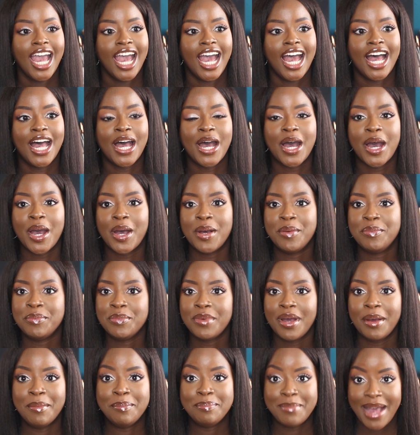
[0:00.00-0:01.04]

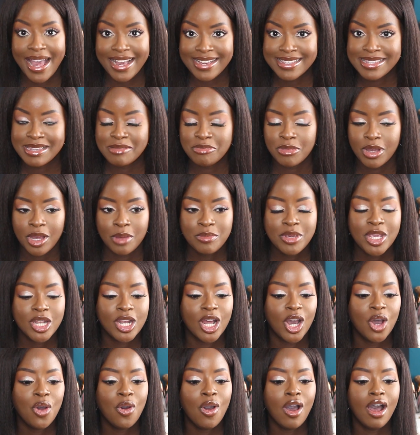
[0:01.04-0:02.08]
maximum, you
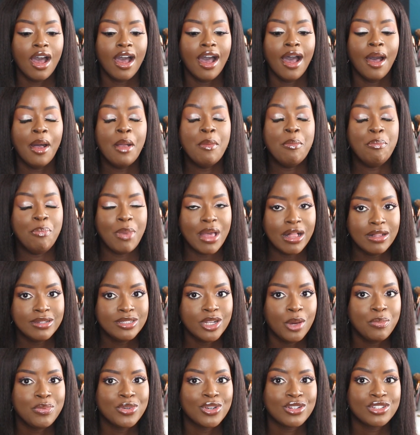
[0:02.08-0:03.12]
know, build
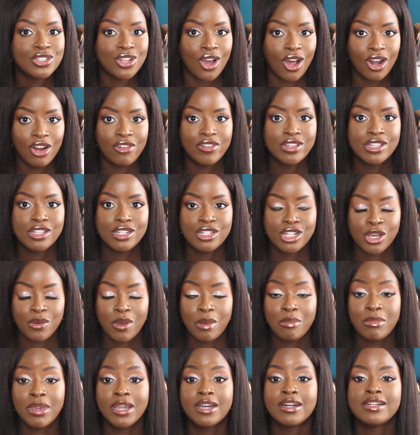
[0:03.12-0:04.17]
up your tolerance to
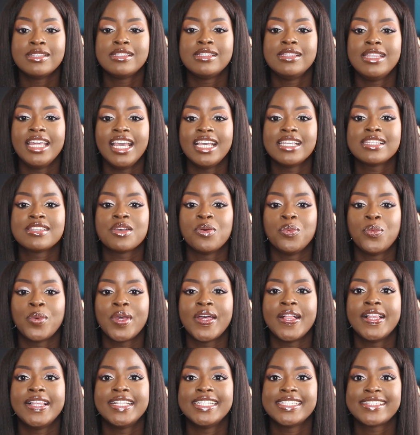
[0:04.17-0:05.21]
it because this
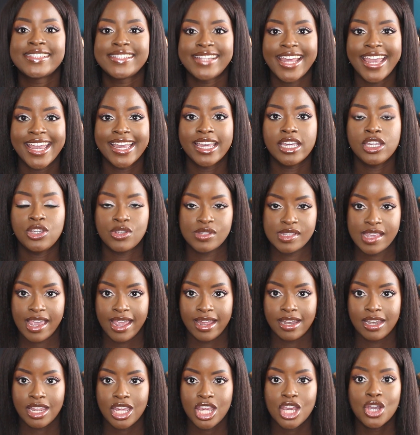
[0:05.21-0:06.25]
will sting your
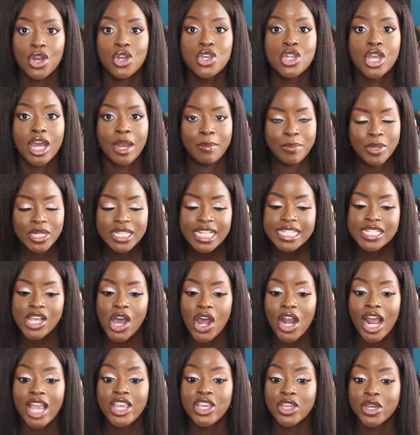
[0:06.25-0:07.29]
skin. You're going to put this
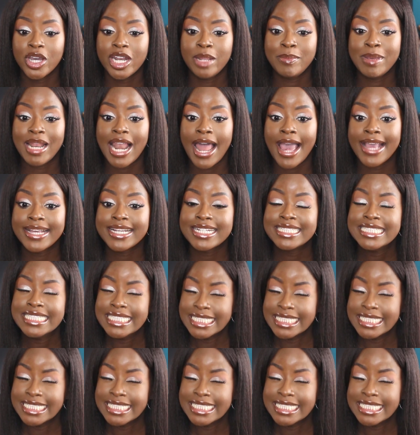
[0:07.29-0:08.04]
on and you're going to be like,